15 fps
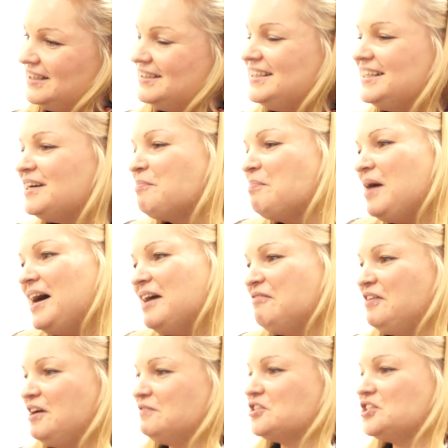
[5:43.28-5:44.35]
nearby
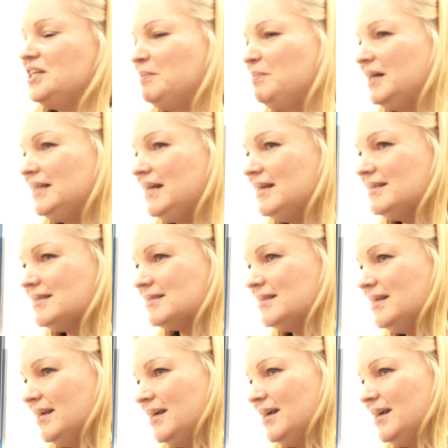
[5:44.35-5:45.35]
5G, but there is